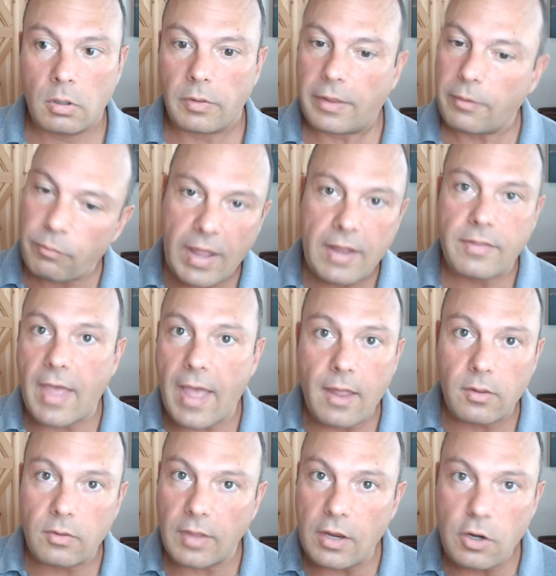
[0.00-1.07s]
They read
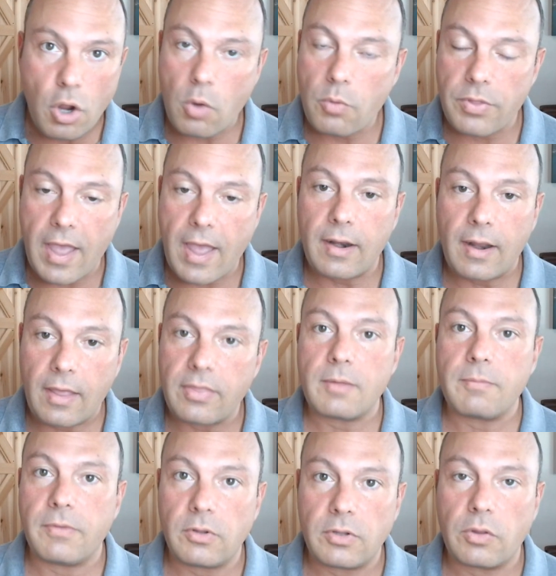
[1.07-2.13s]
that, they know that, and they
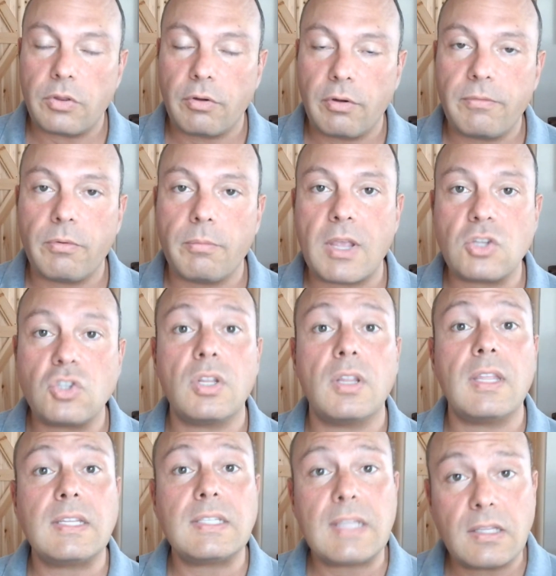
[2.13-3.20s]
filled out their information
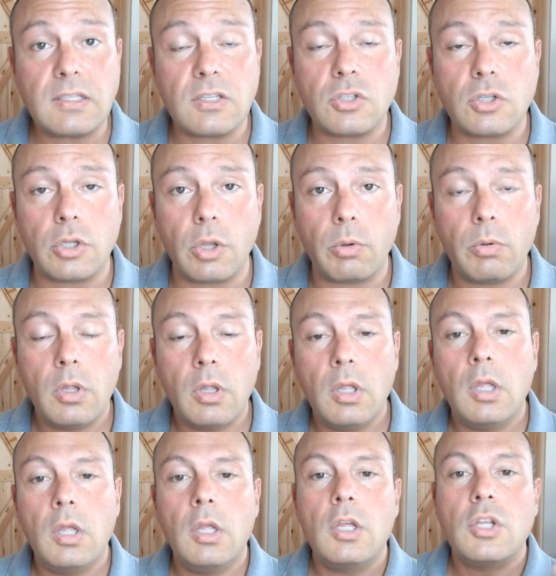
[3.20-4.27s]
and they sent it to you.
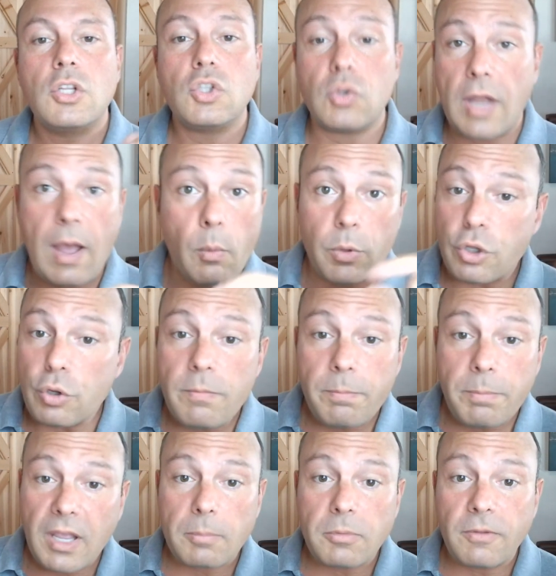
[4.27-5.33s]
So now when you
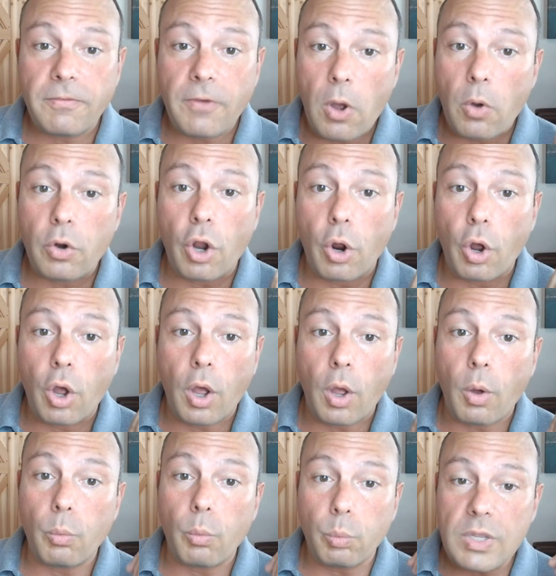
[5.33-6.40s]
pick up the phone,
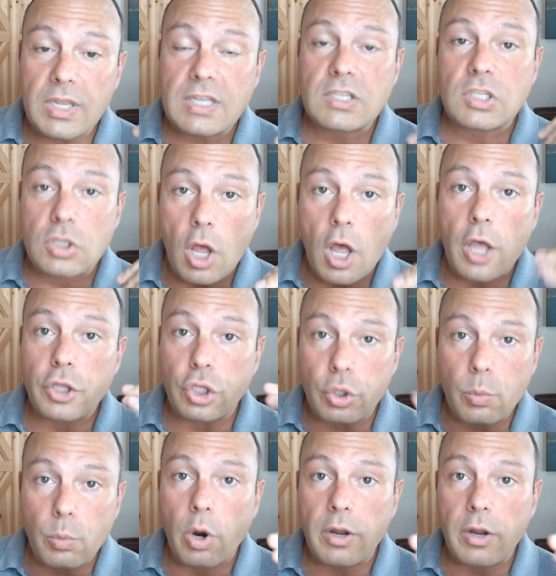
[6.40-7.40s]
we saw you